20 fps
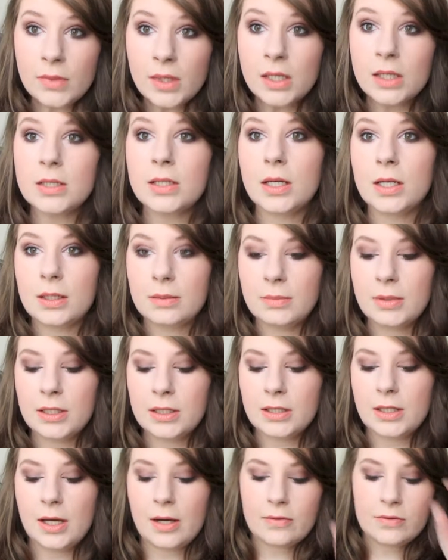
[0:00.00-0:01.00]
then
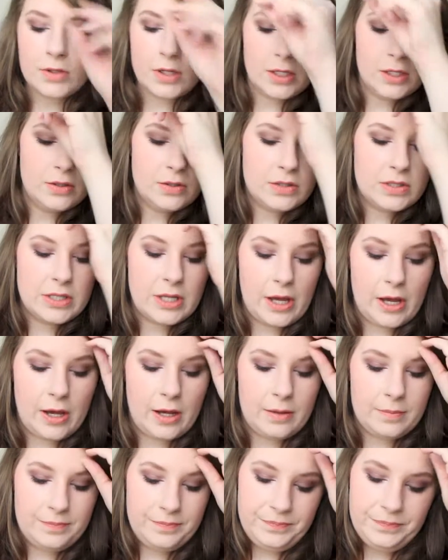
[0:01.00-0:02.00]
immediately after I use
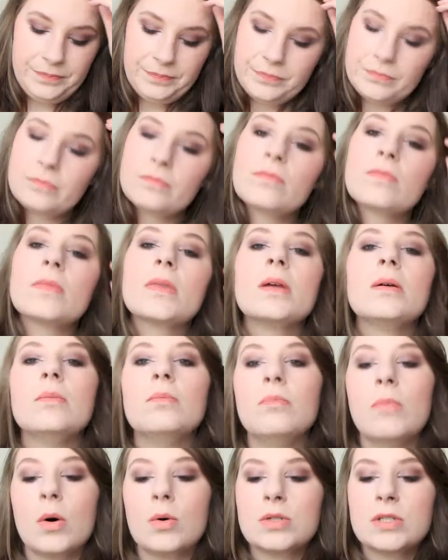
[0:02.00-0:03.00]
that,
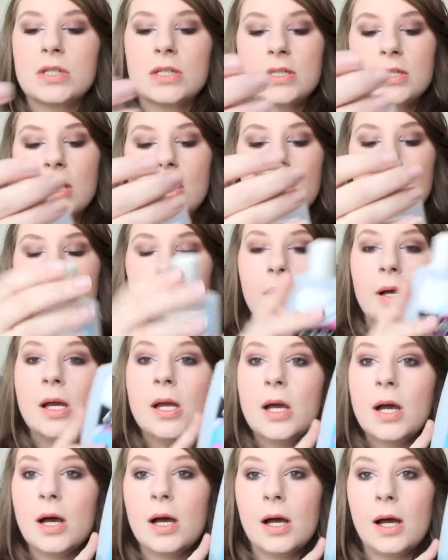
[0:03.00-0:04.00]
most of the time
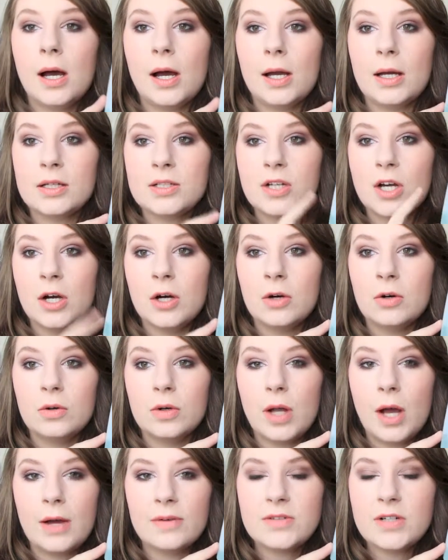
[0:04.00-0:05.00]
I
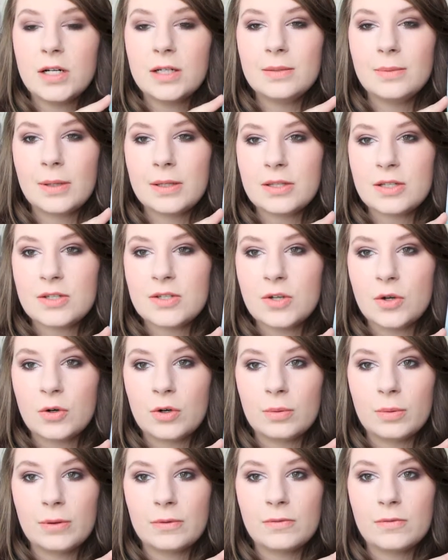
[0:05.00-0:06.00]
tone. I've talked about this
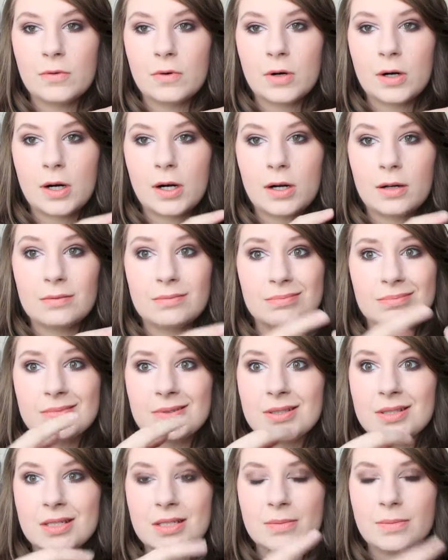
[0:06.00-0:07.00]
toner before.
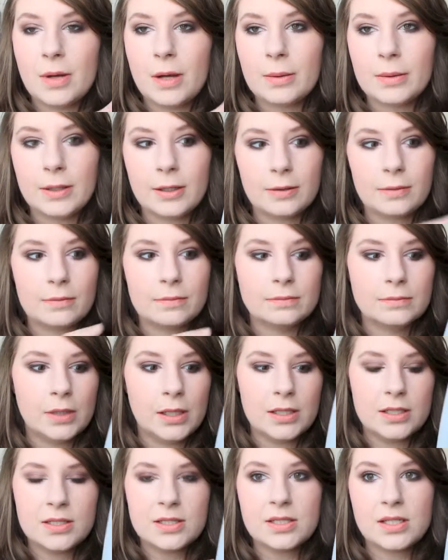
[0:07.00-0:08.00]
This is probably like
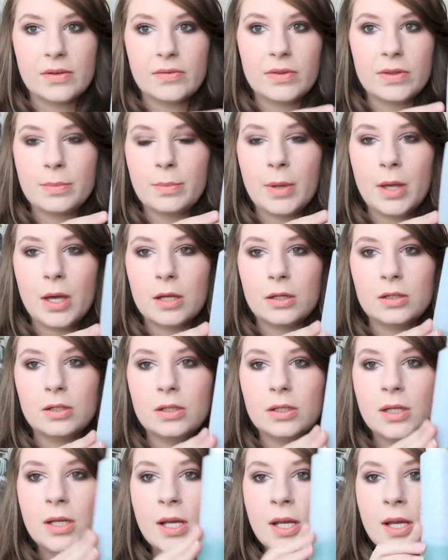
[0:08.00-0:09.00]
my 7th
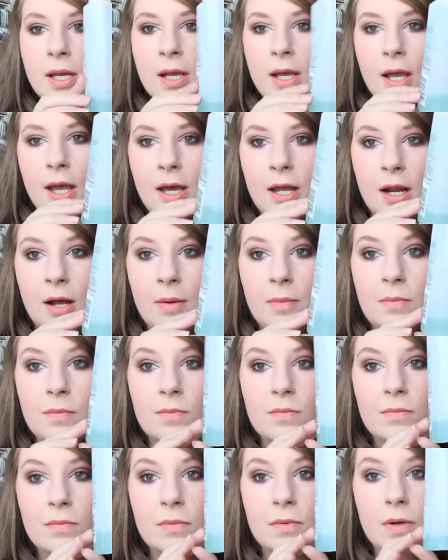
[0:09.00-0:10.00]
bottle, and
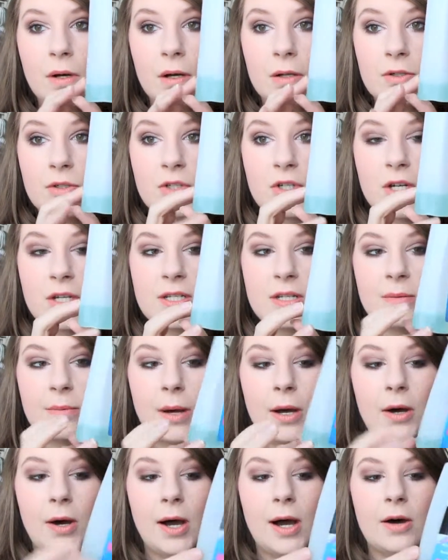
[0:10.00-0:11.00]
I'm just
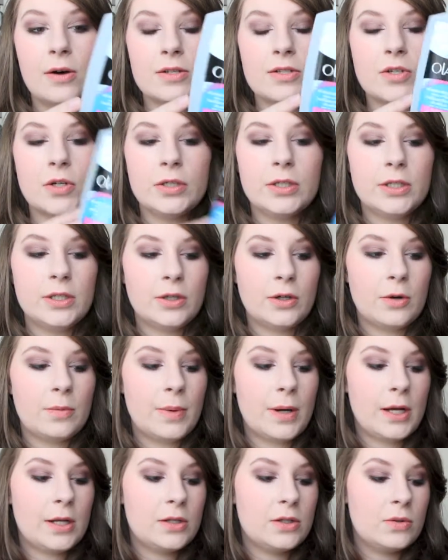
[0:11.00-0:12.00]
about out, so I need to go
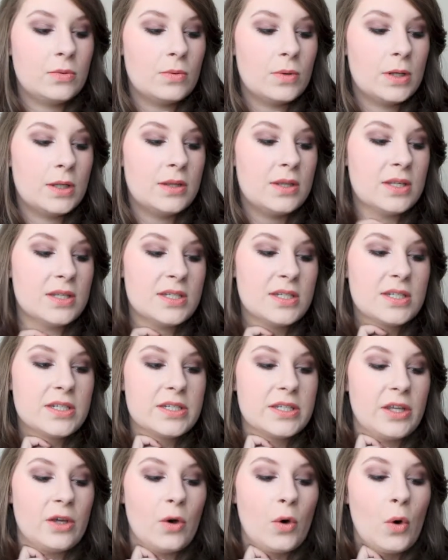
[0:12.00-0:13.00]
buy a new one. This
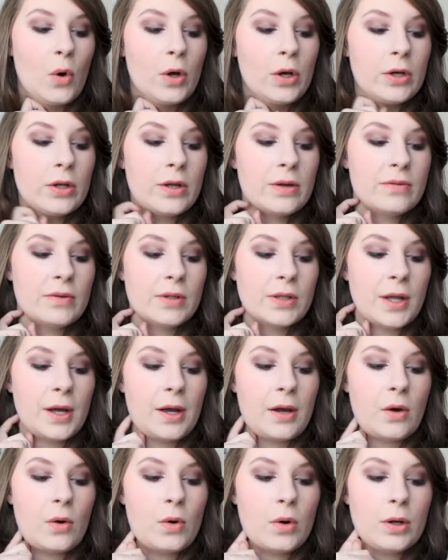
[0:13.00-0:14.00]
is the Oil of
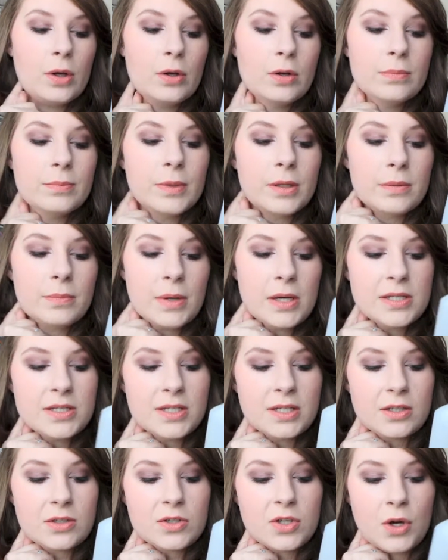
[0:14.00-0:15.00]
Olay Oil
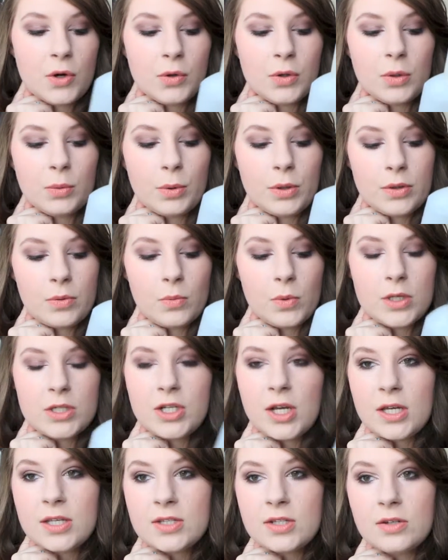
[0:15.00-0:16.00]
Minimizing Toner with Witch
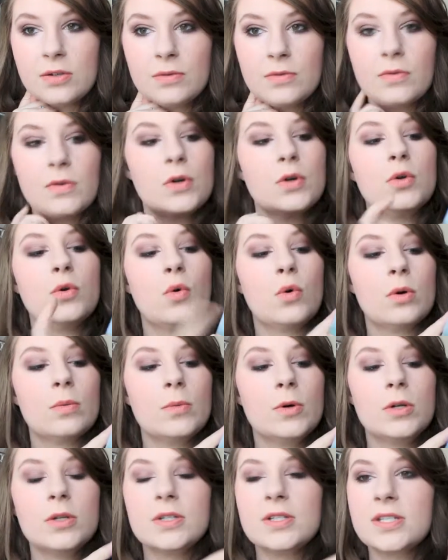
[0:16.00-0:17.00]
Hazel for
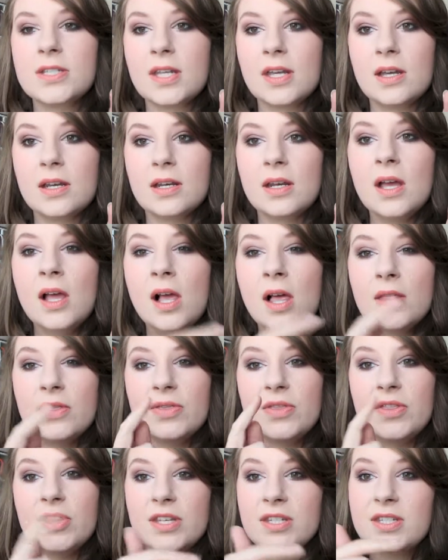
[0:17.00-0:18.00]
normal skin.
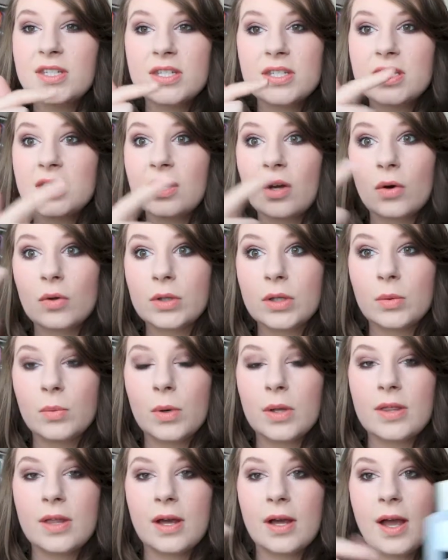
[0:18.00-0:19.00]
This is the only
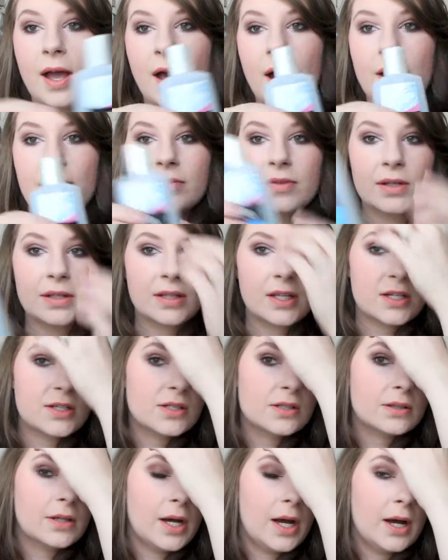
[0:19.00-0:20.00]
one they have. Like, they
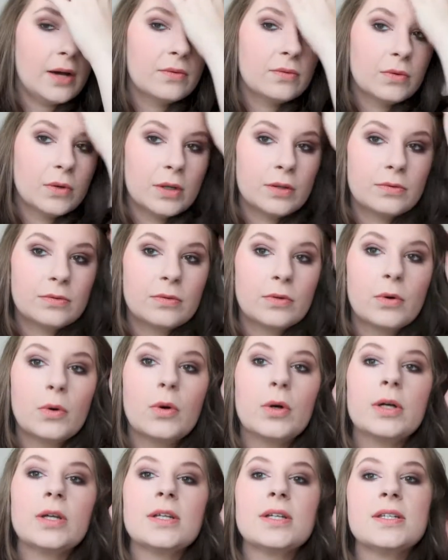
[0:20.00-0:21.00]
don't have one for
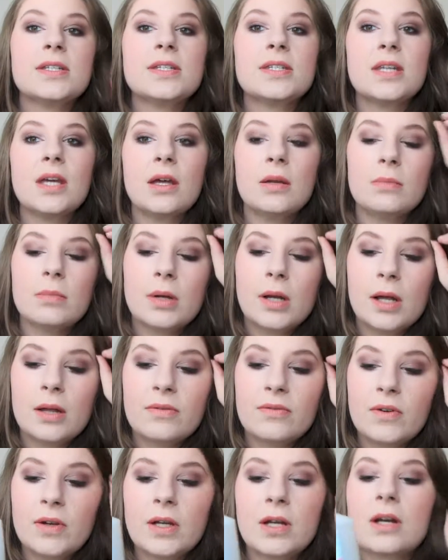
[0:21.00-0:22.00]
oily skin, but I
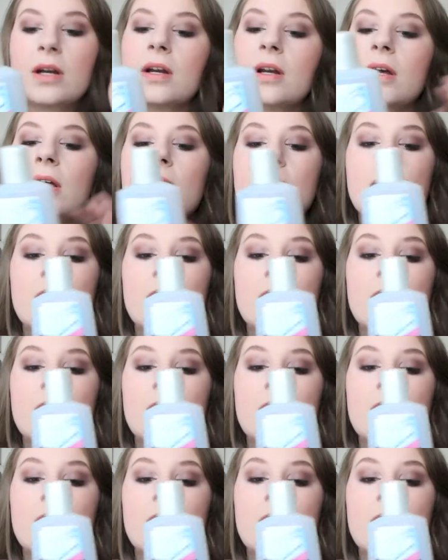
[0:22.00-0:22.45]
figured